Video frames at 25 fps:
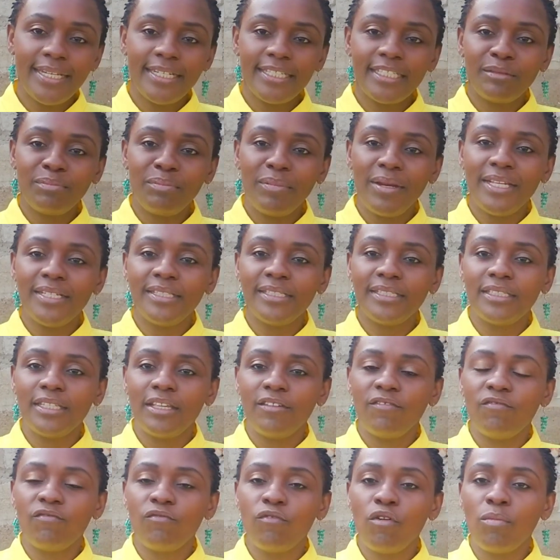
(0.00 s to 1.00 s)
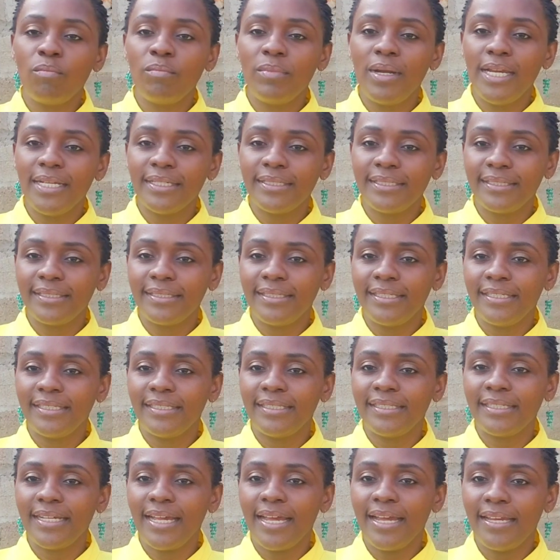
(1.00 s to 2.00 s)
explains the formlessness
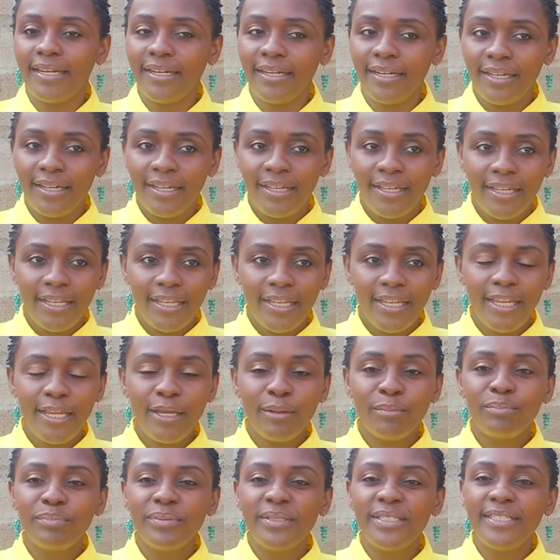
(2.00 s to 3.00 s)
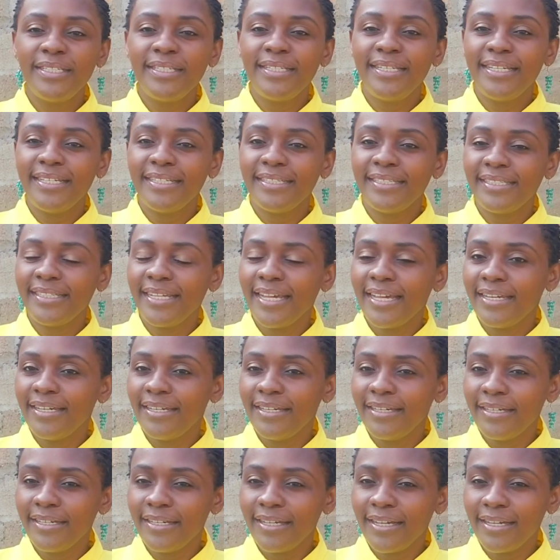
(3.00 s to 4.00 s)
and emptiness
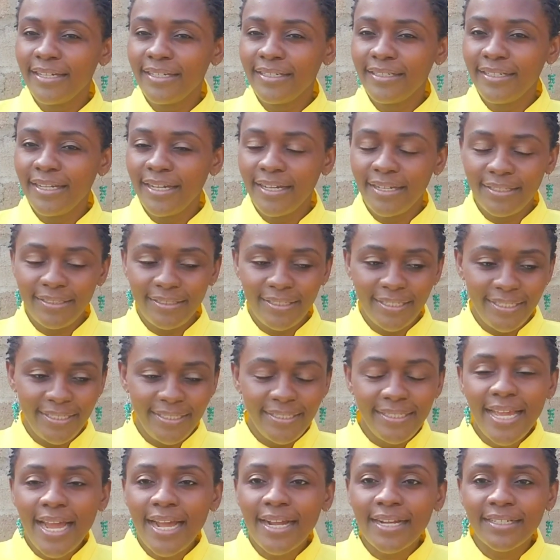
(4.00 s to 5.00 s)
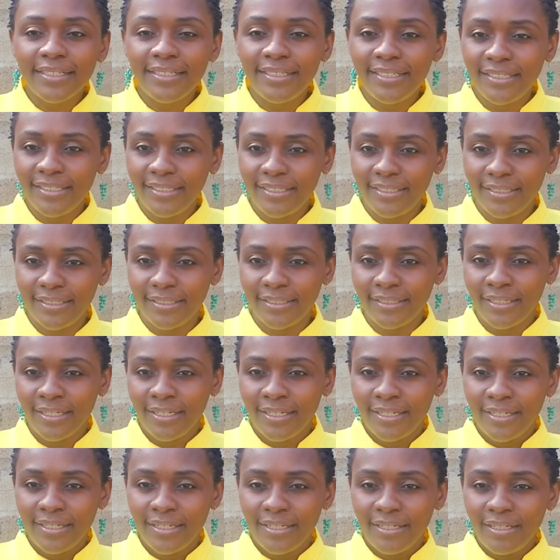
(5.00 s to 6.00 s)
and uh, the darkness
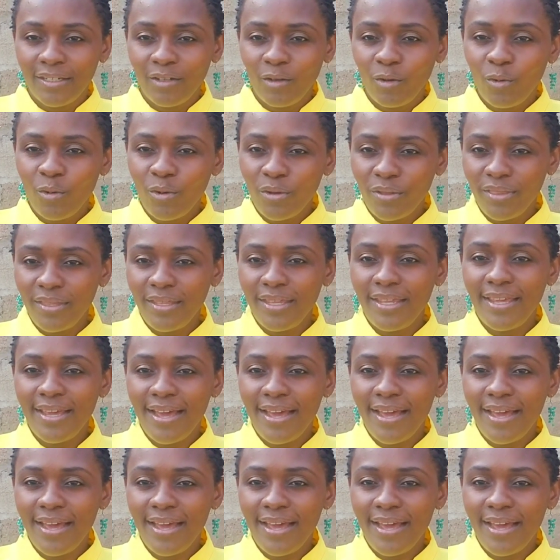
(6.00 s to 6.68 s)
on the